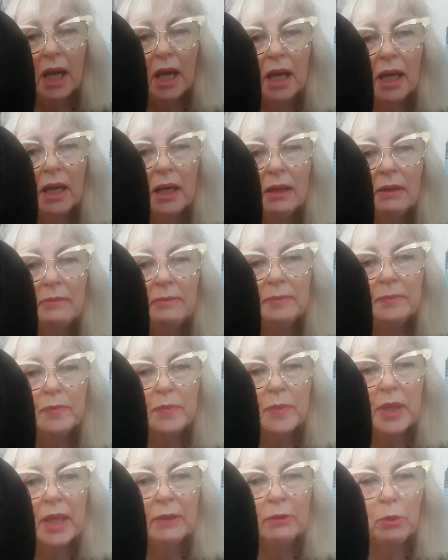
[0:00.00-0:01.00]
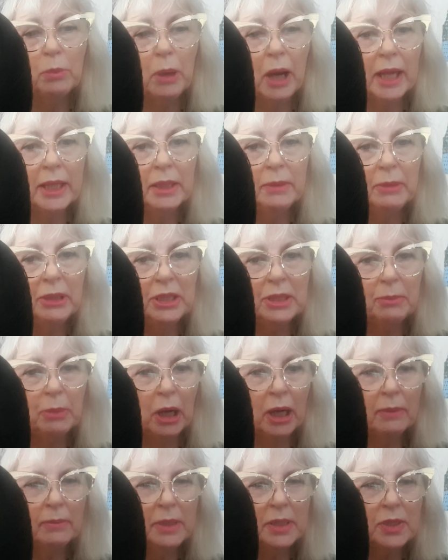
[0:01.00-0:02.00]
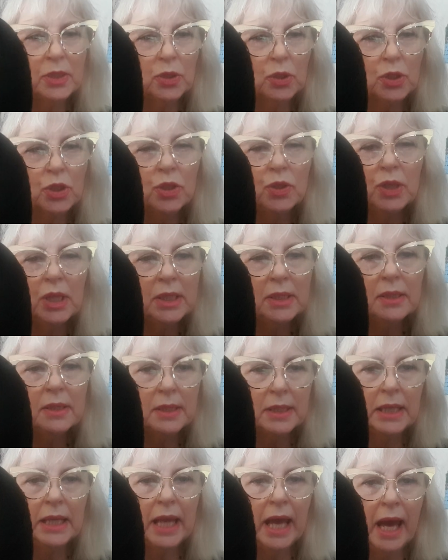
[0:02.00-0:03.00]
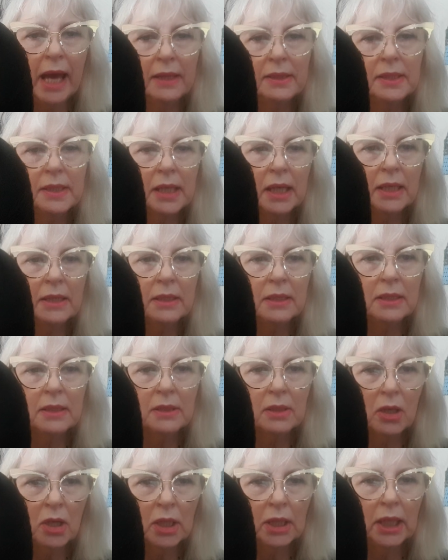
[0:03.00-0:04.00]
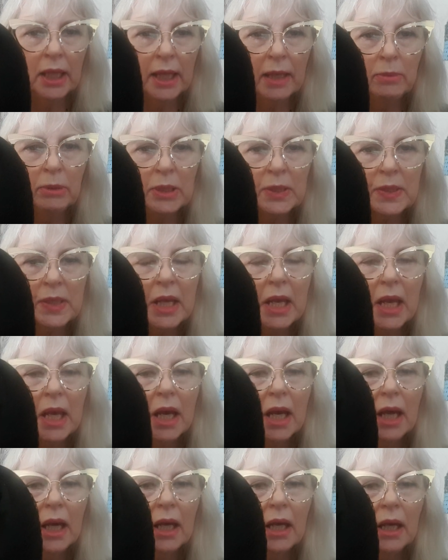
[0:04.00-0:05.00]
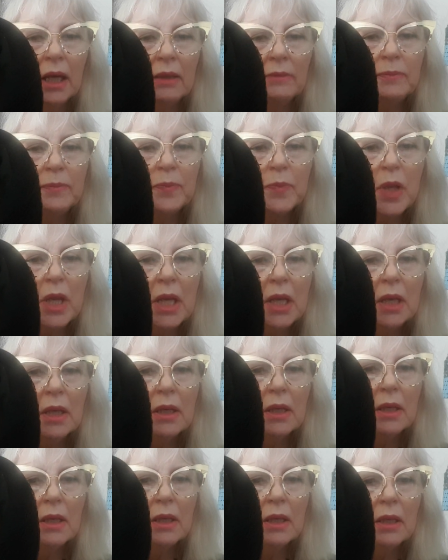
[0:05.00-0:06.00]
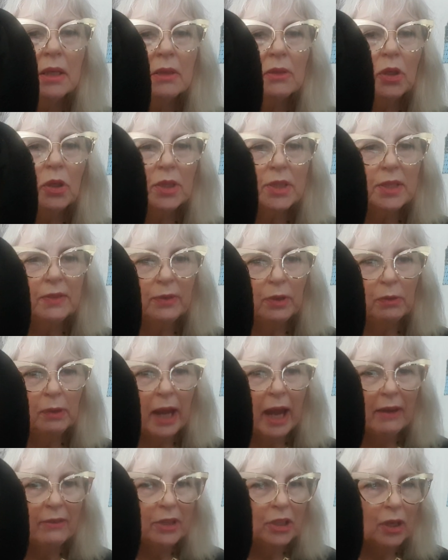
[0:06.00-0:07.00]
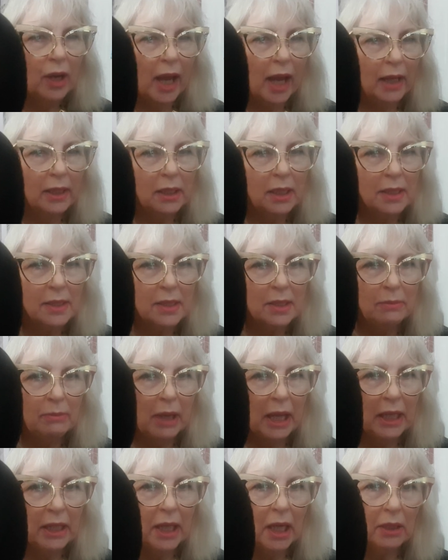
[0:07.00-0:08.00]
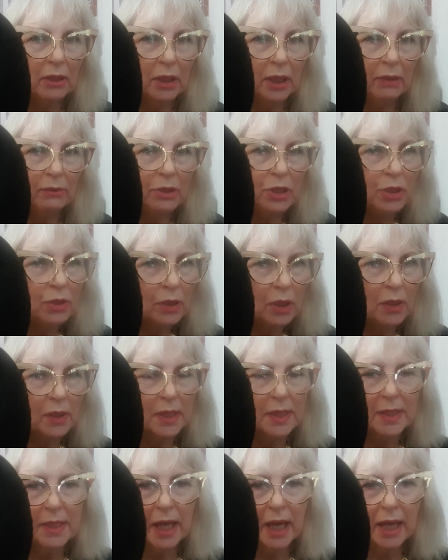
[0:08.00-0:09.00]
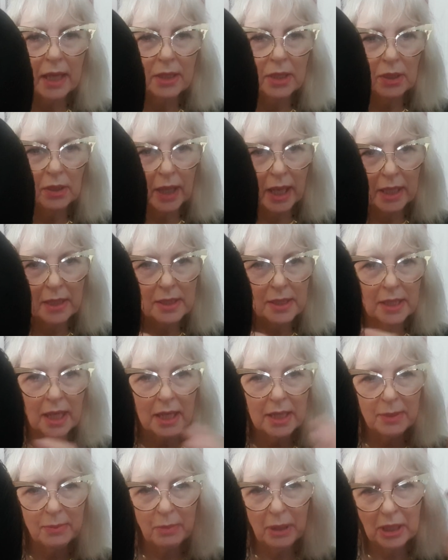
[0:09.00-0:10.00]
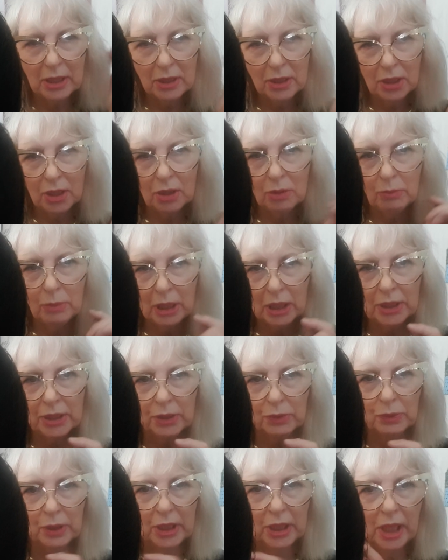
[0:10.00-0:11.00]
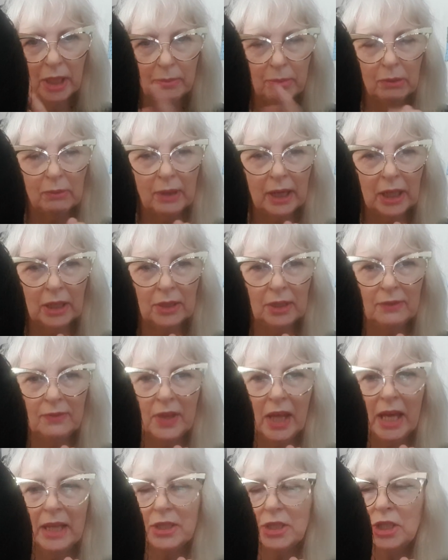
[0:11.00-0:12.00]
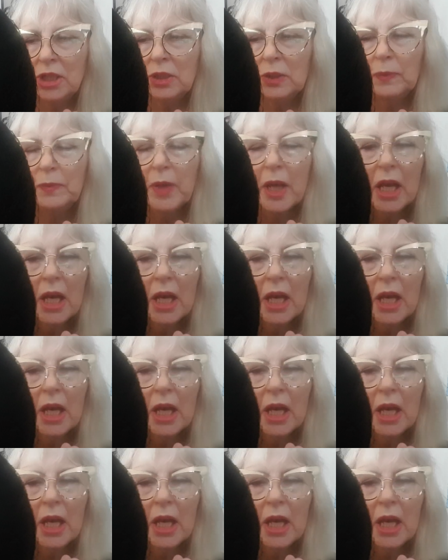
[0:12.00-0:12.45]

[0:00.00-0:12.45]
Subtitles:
They were buying them in department stores. You didn't see hat sizes on labels. Of course, if you were having your hat custom made, not only would you know the size, your head size, but your milliner would keep a record of that too.